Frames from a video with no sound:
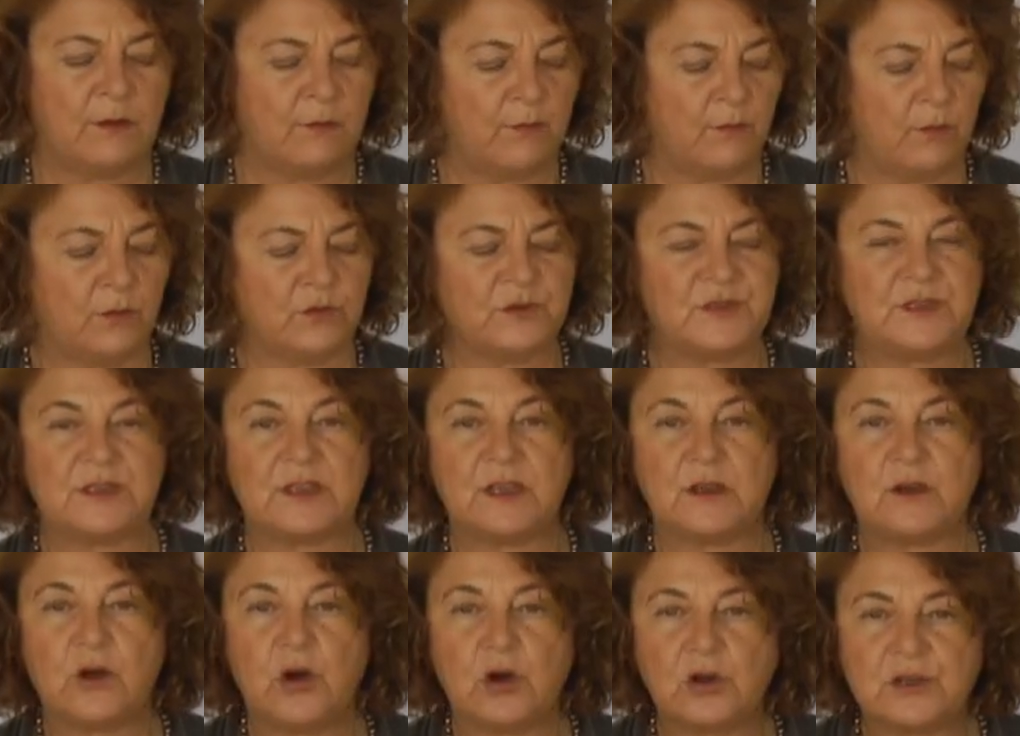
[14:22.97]
was
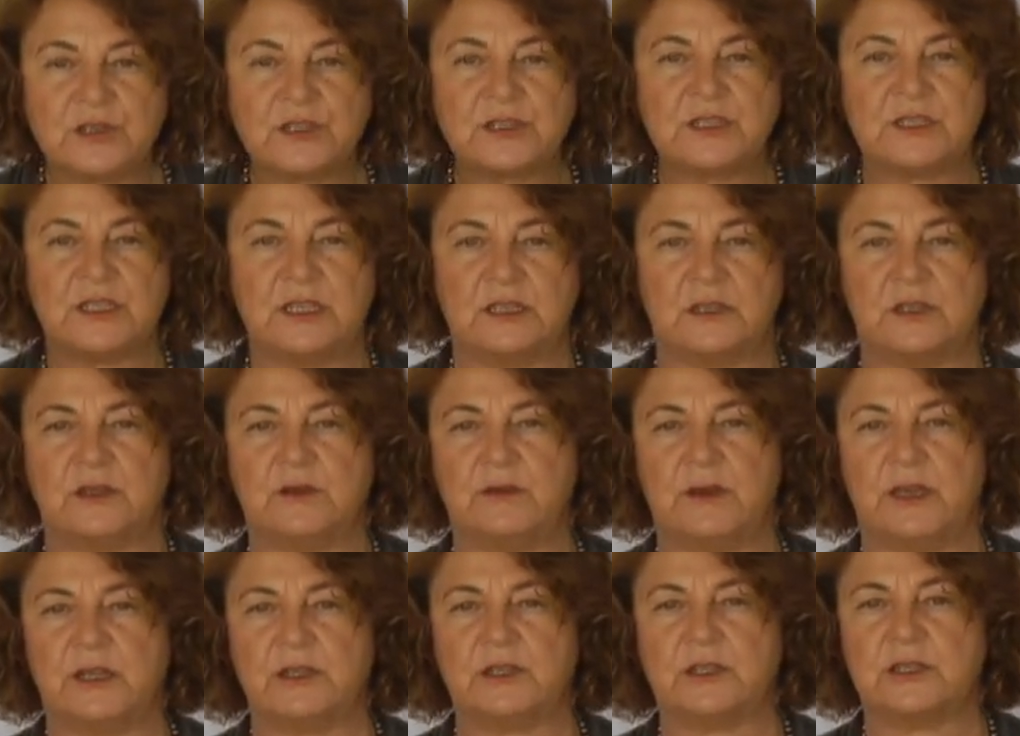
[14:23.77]
the cost
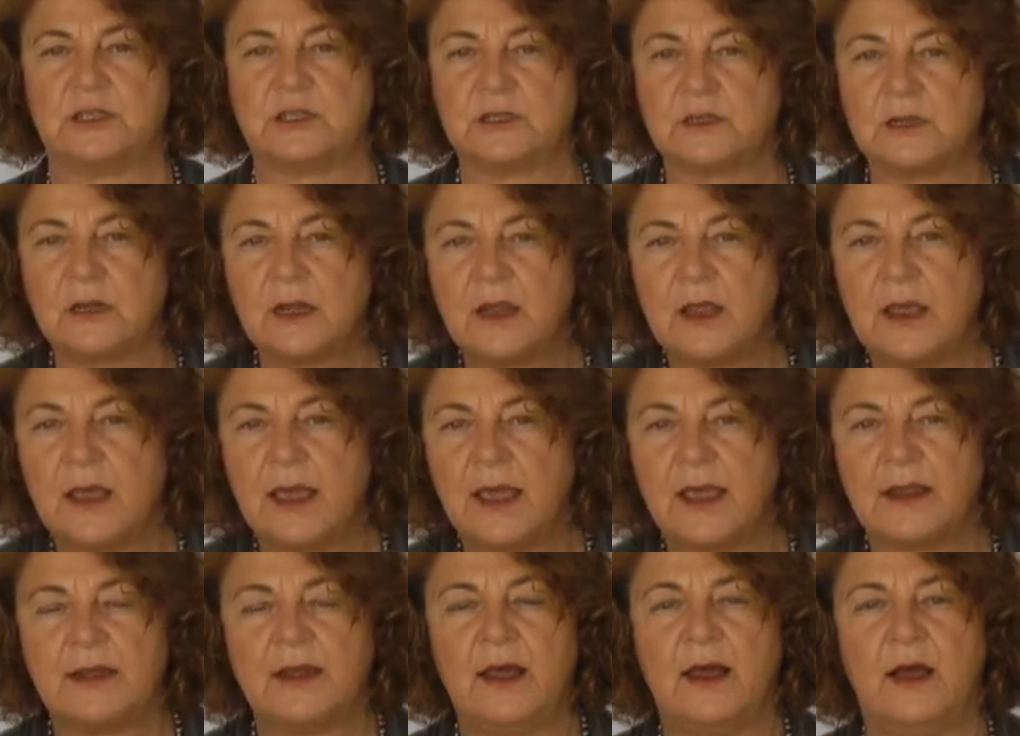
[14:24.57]
situation
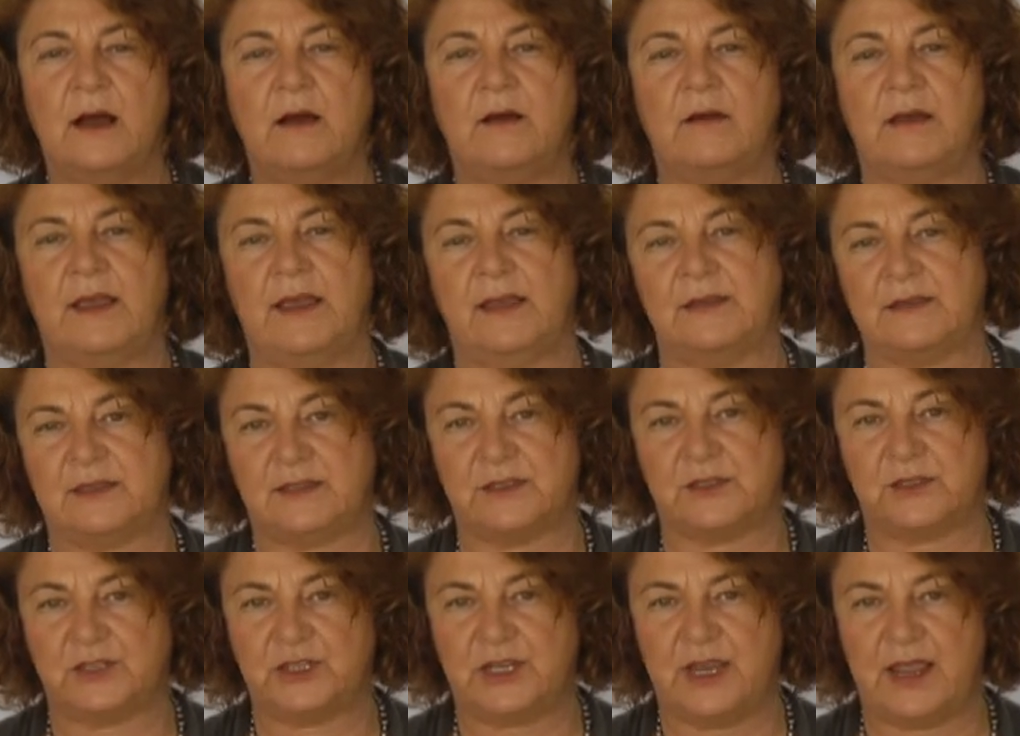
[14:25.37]
and how has
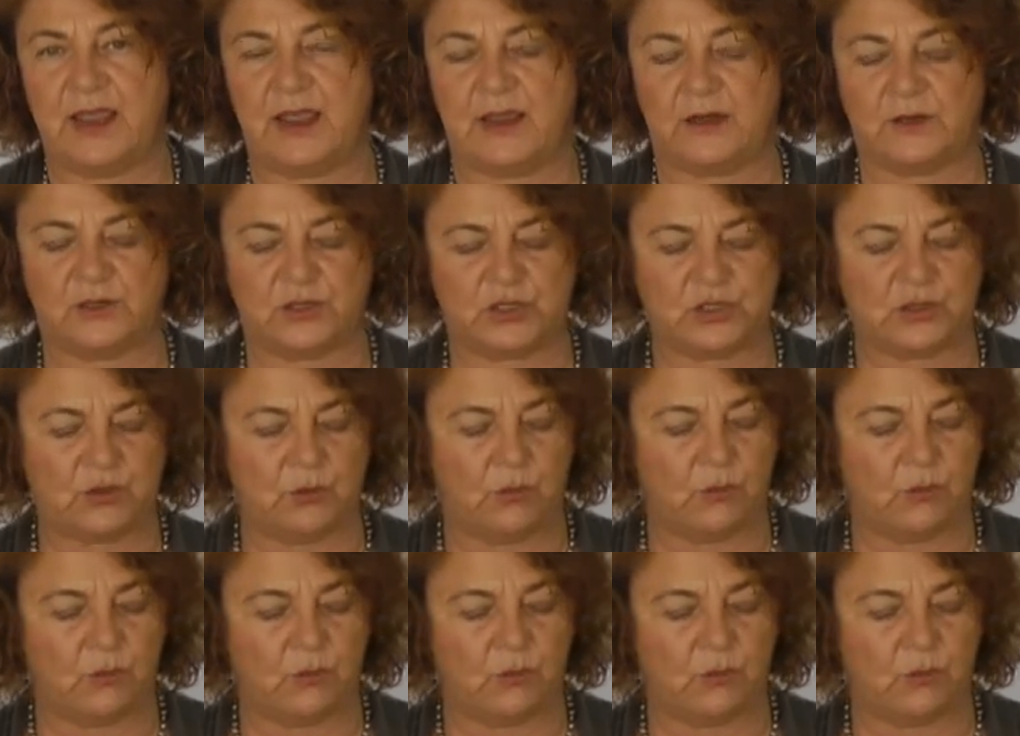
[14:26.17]
it changed?